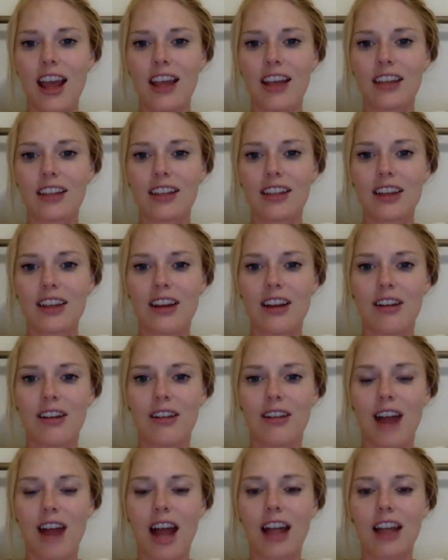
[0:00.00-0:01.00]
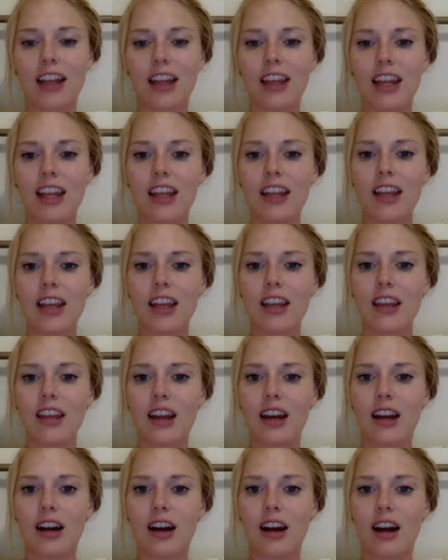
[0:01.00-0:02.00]
and so i think that
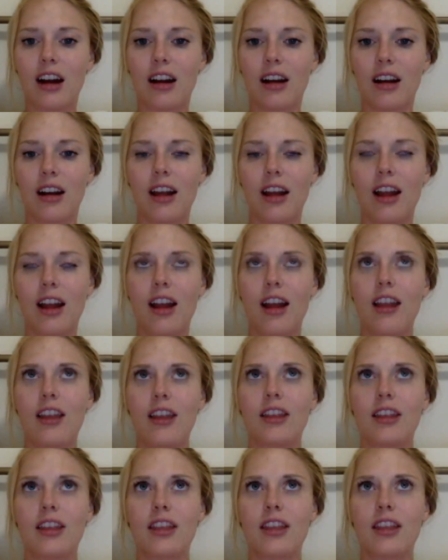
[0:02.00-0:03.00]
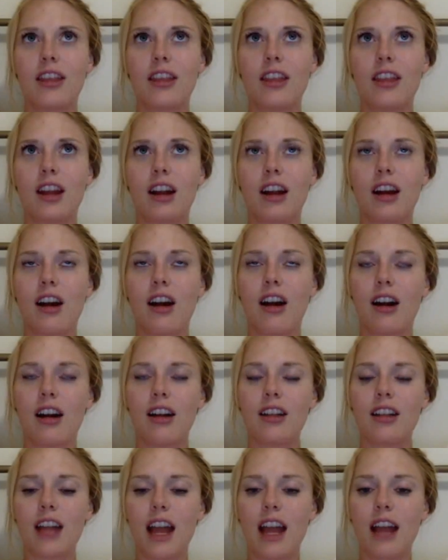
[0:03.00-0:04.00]
there are there
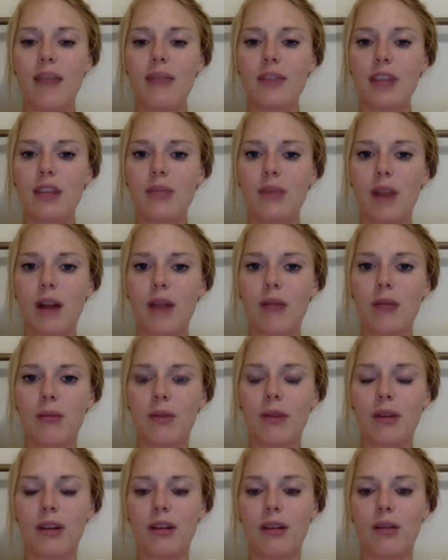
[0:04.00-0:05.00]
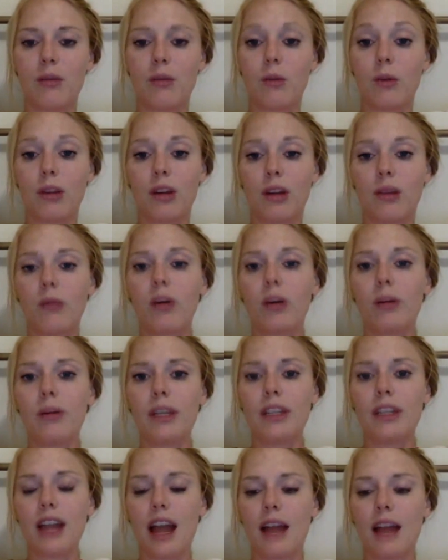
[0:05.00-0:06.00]
are times and probably well there will
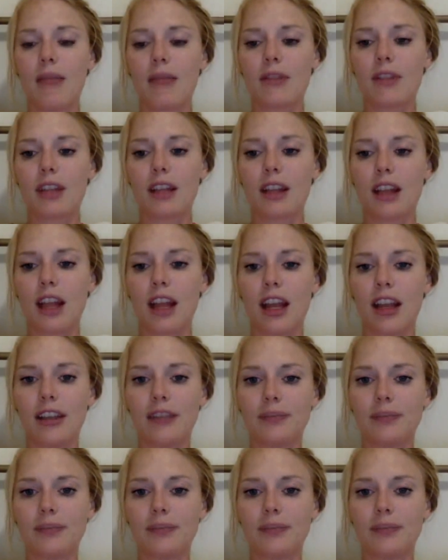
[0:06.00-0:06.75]
be times that like